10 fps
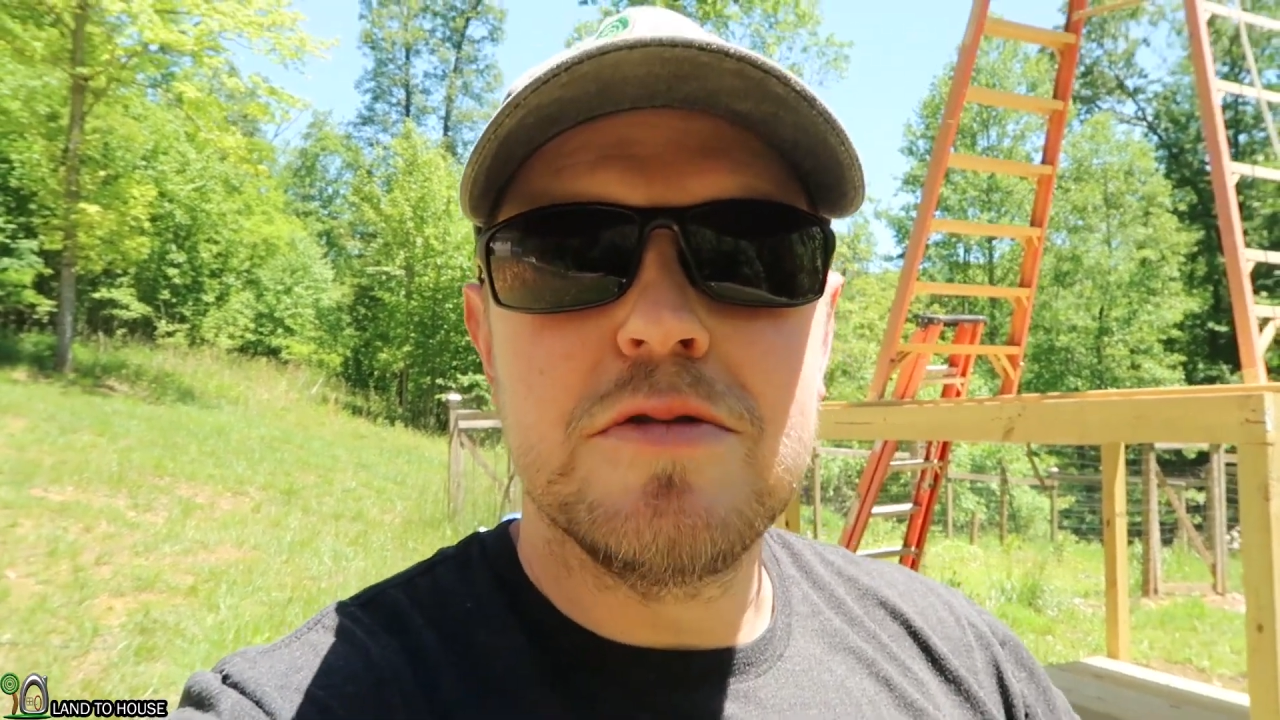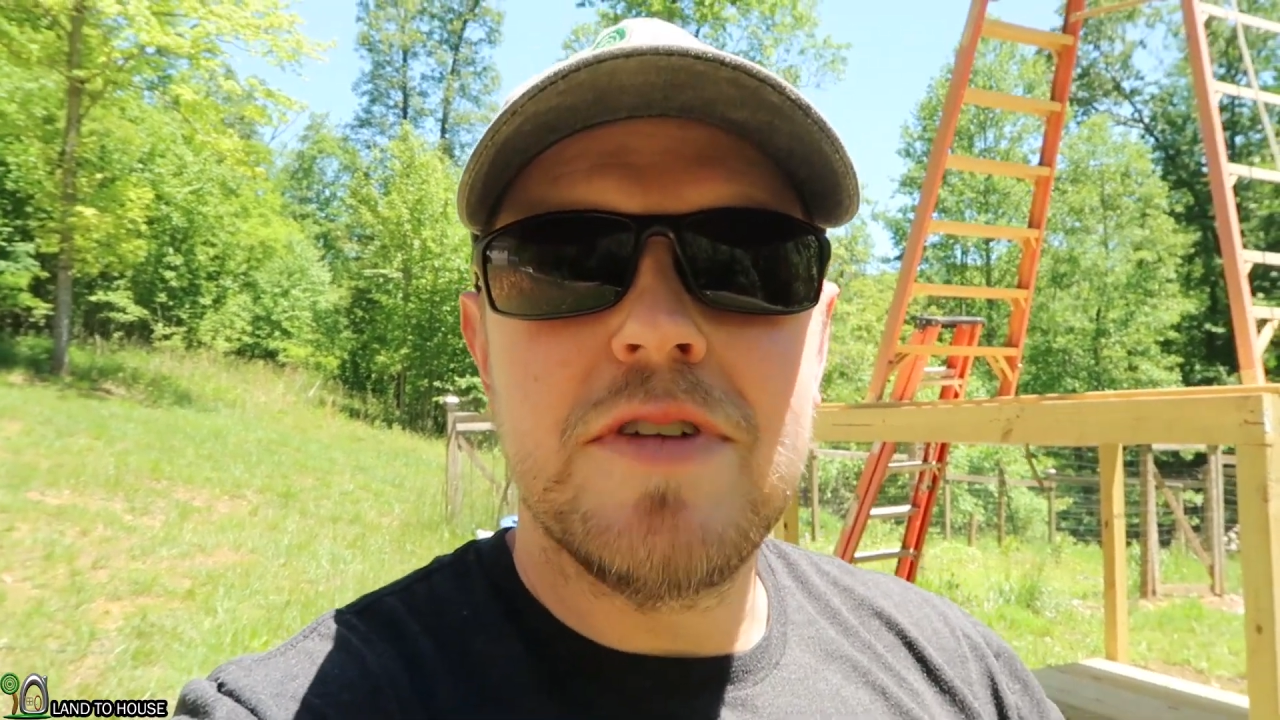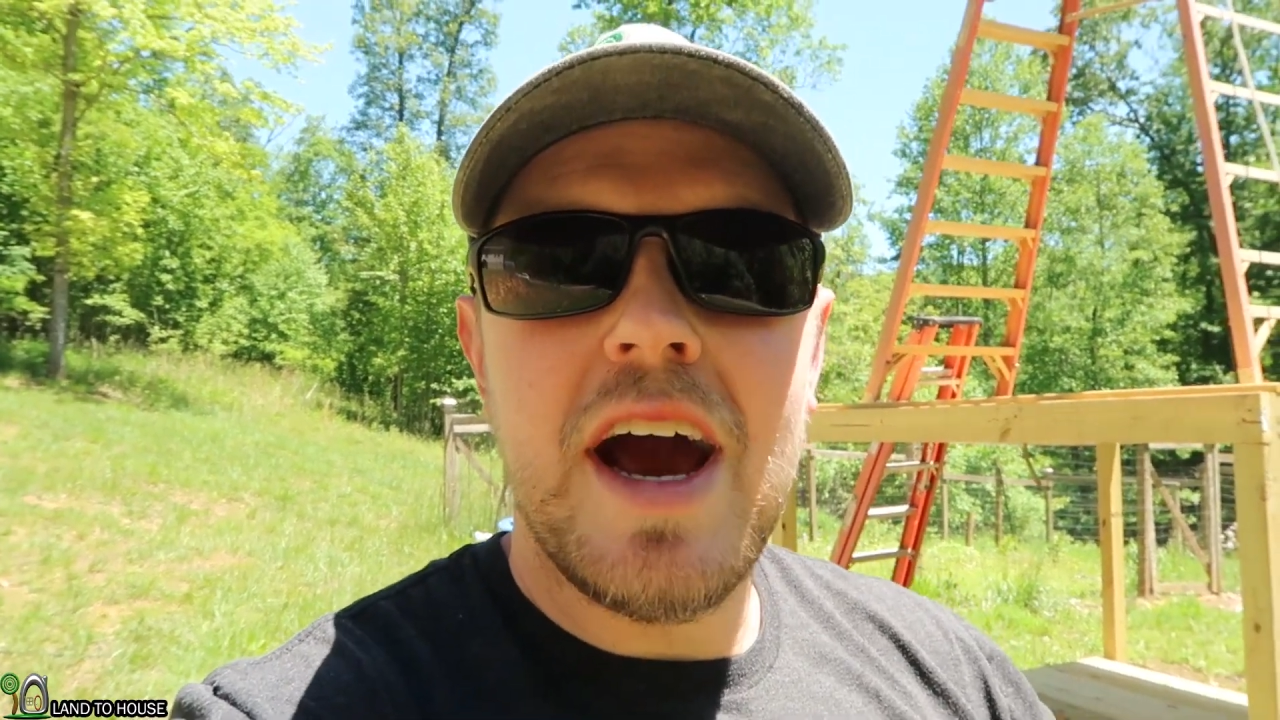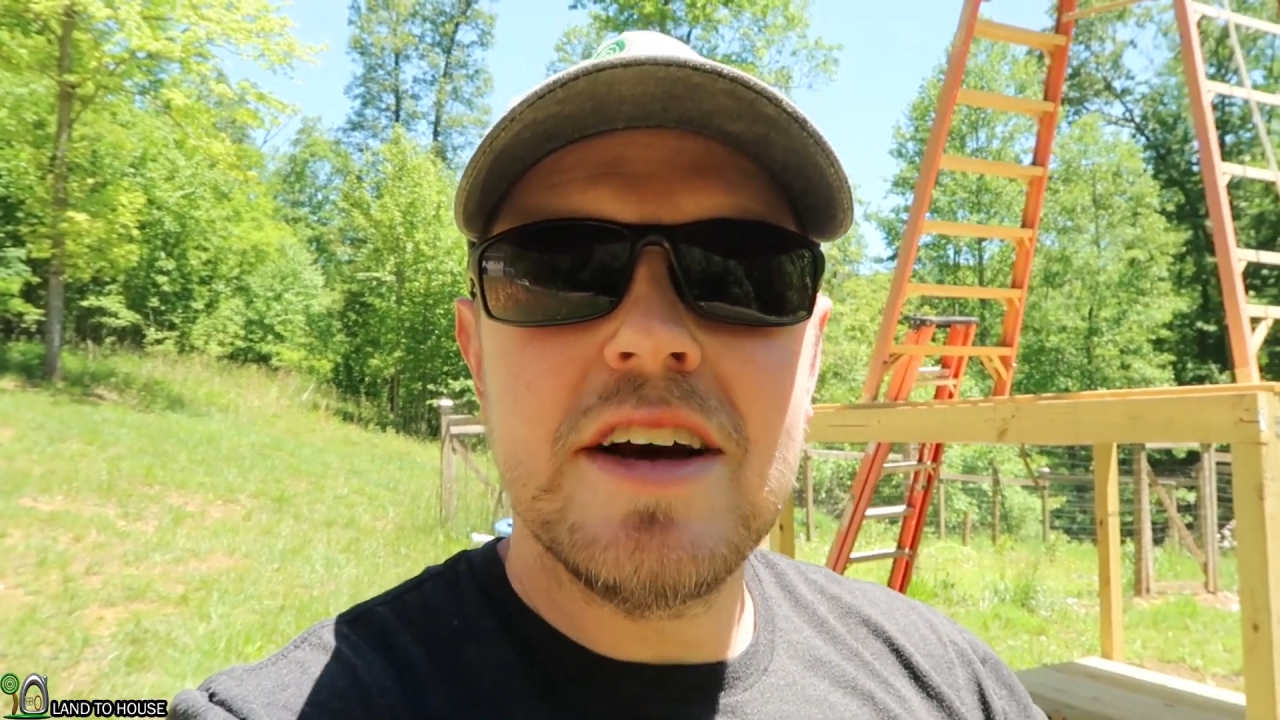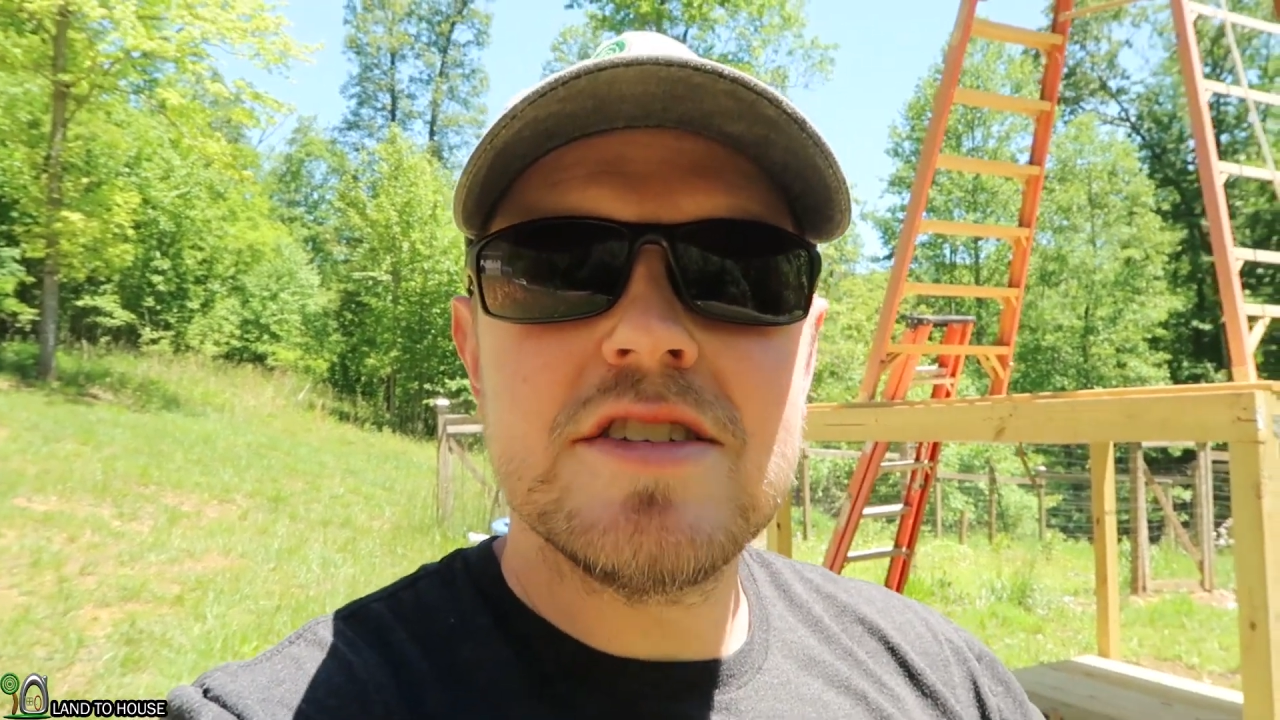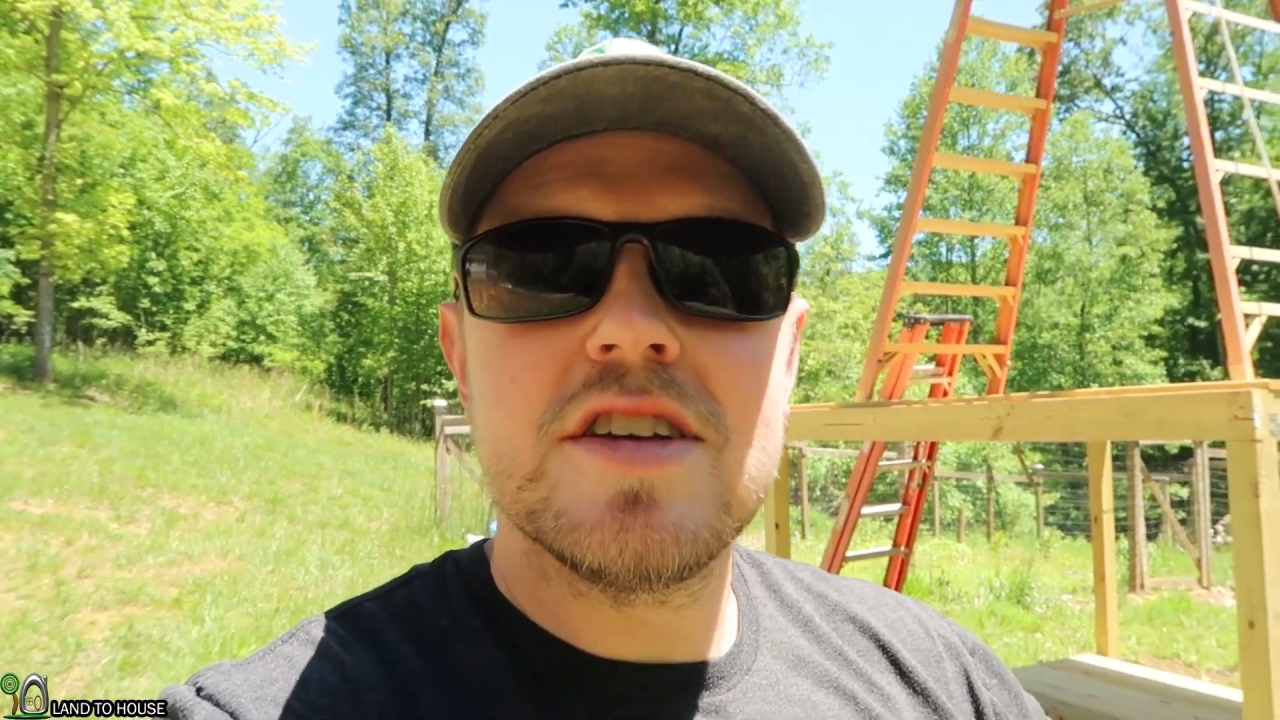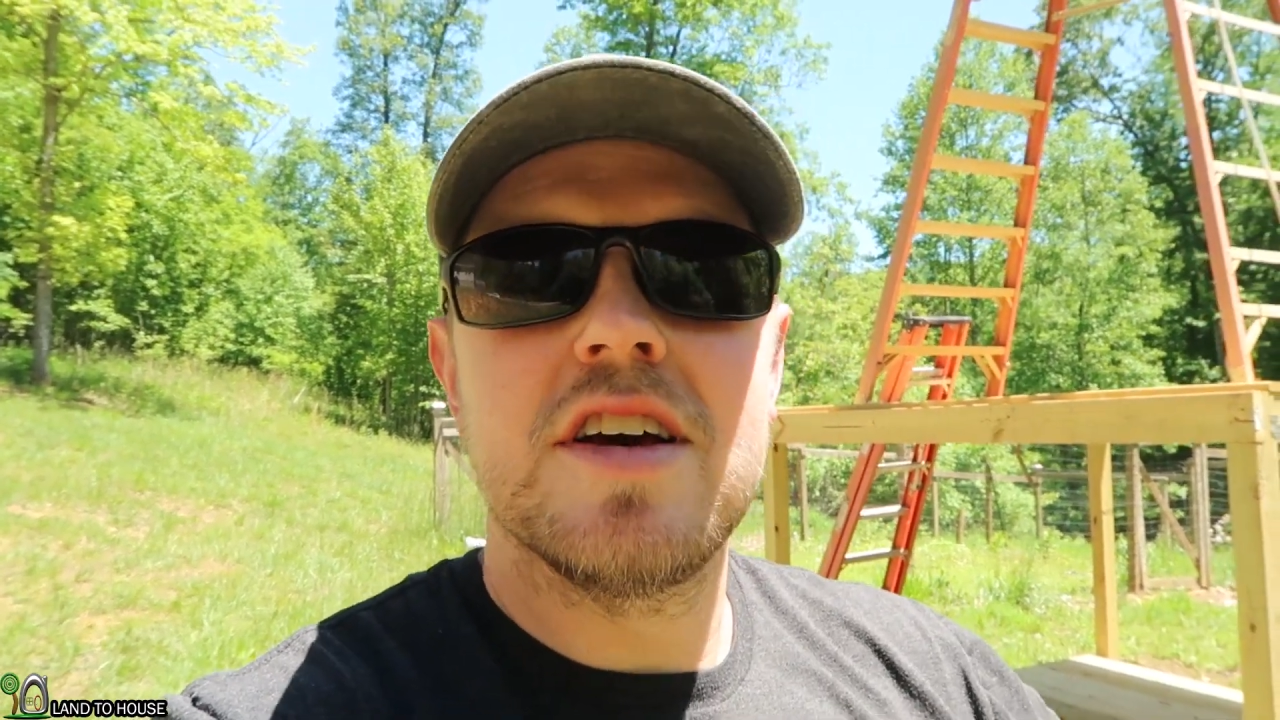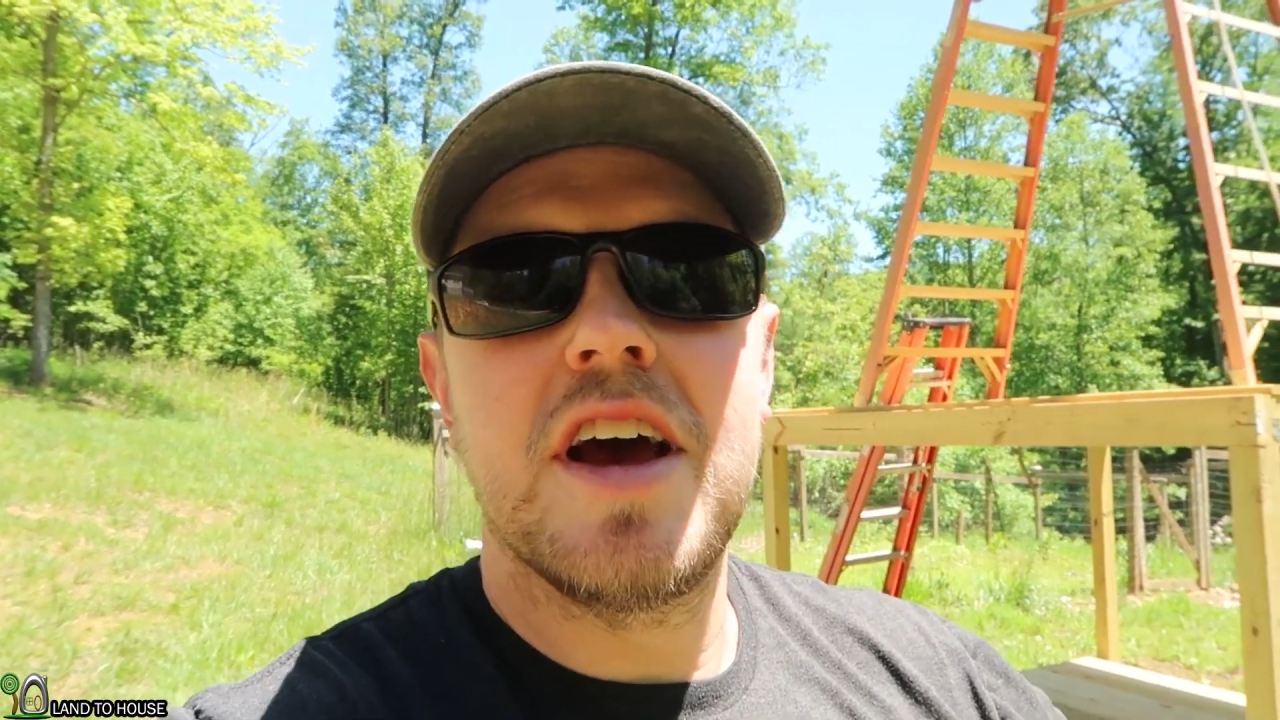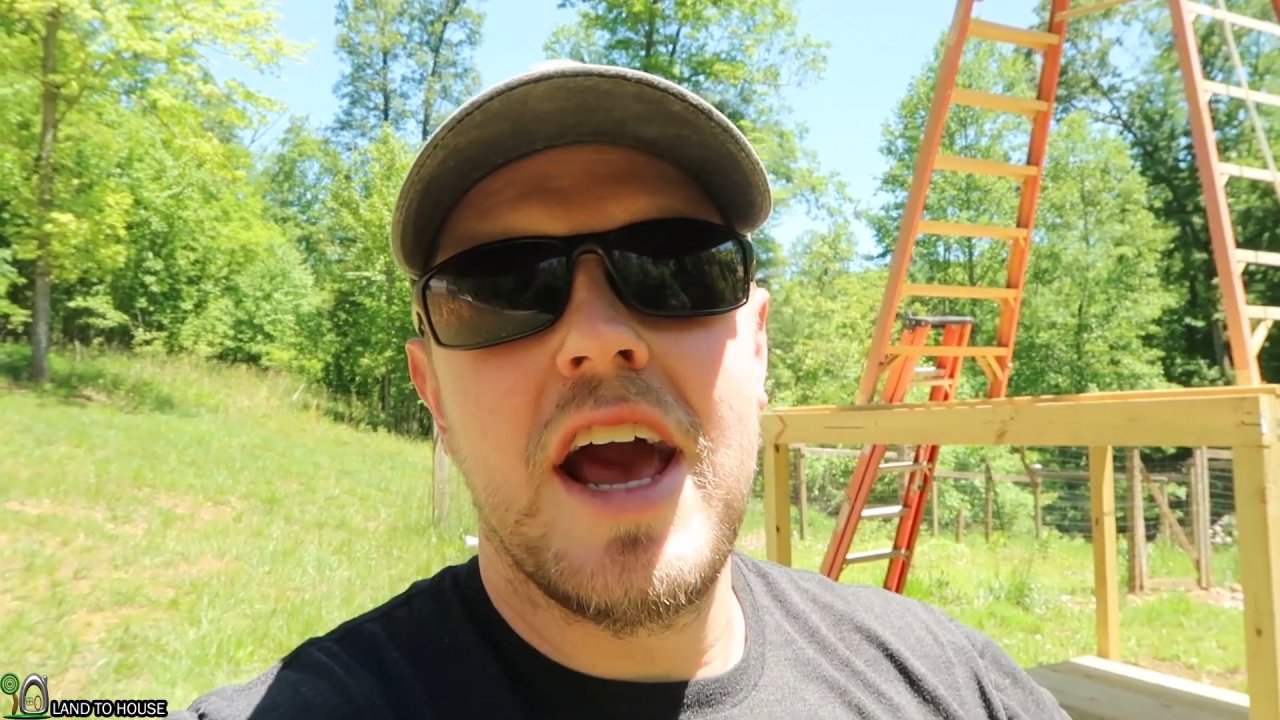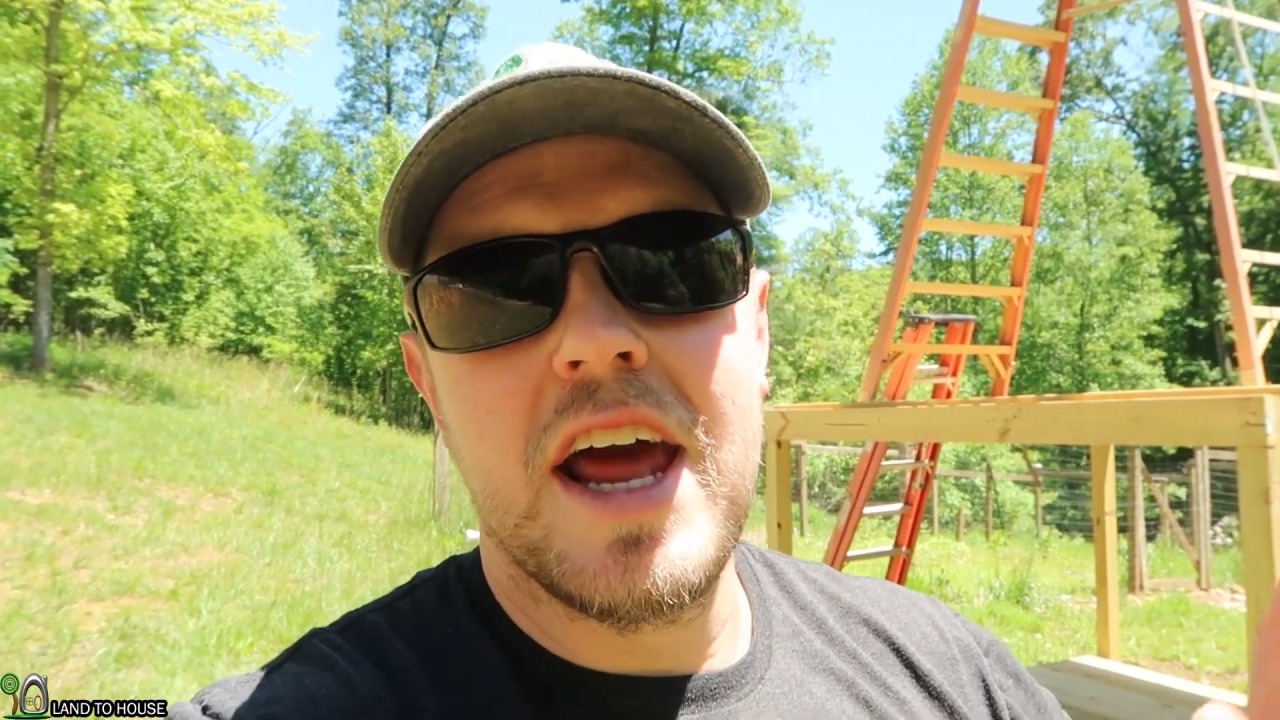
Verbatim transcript: too fast